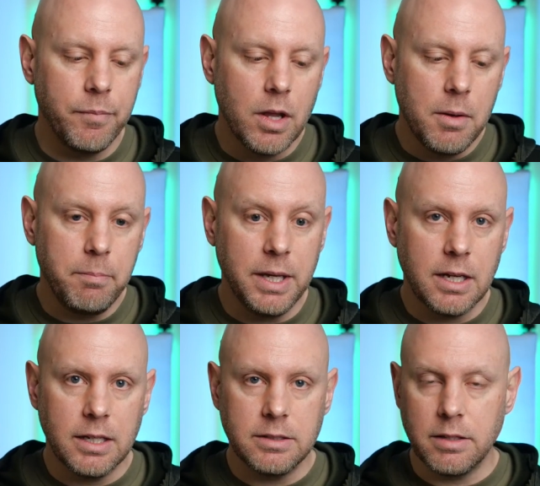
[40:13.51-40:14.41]

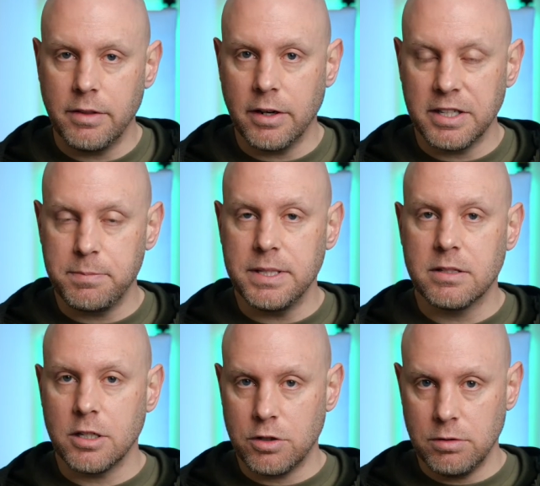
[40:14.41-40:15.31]
because there has been
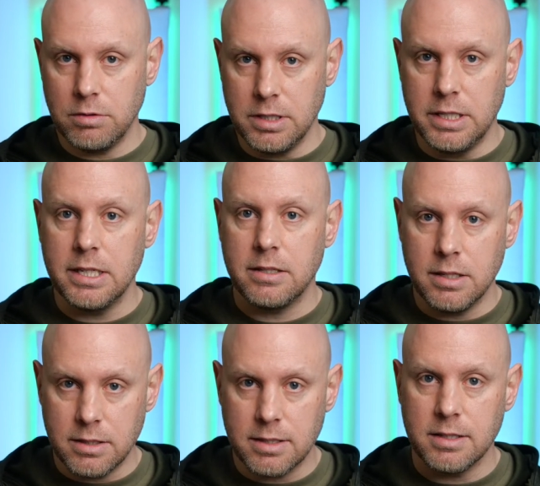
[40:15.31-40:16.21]
such
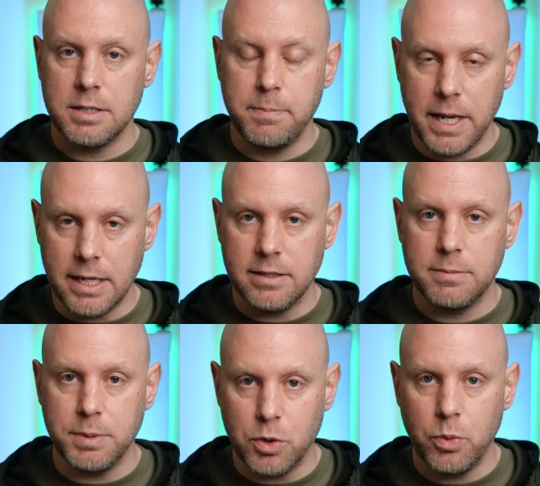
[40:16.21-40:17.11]
distance and space
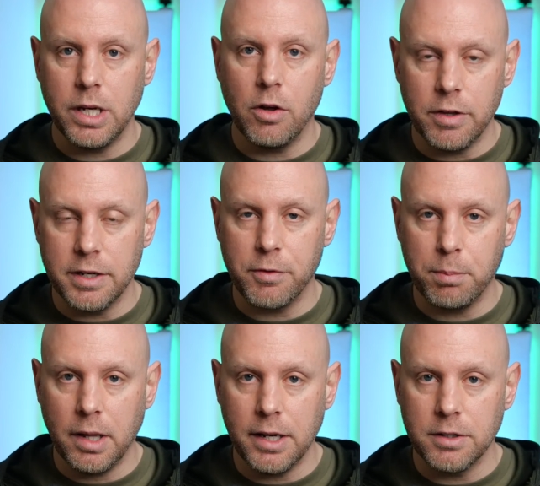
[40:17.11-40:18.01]
between all the different
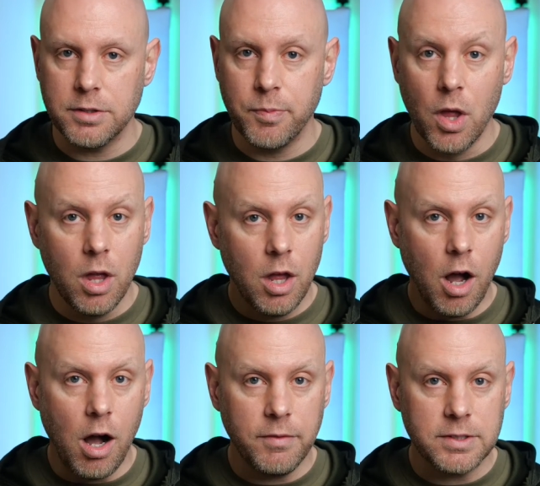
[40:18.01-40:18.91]
players.
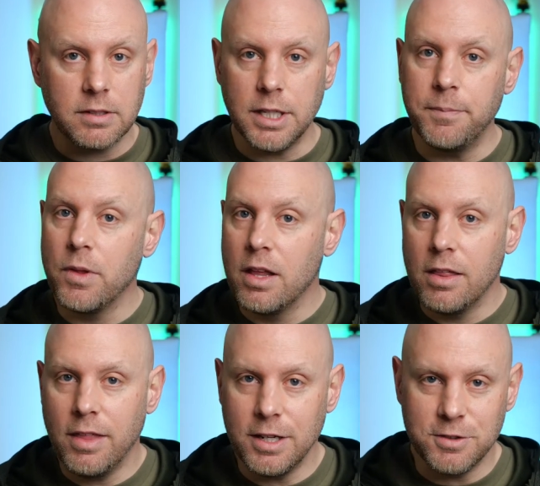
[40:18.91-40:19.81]
Obviously,
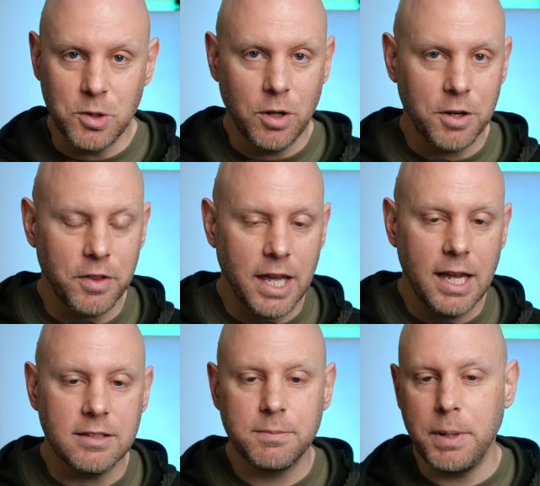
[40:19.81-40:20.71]
that is no longer the
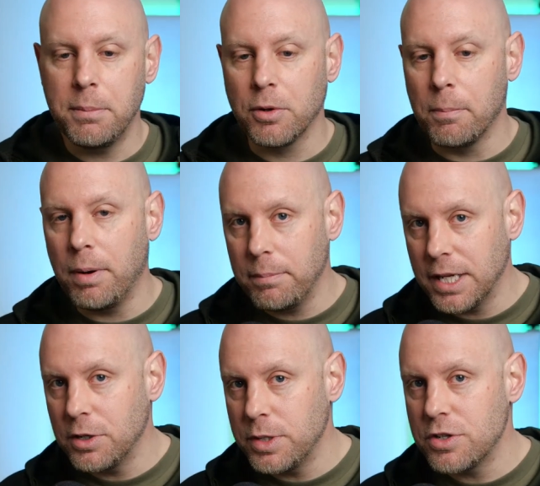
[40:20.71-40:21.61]
case. People are bumping
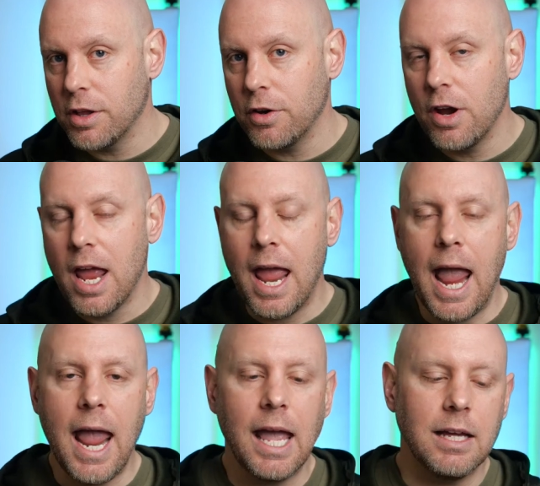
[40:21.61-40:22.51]
into each other,
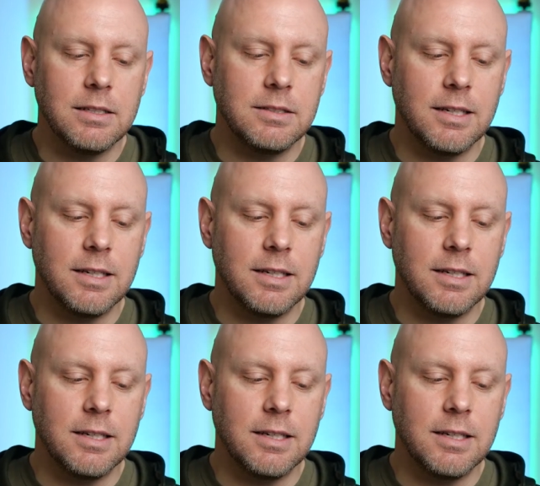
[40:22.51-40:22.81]
and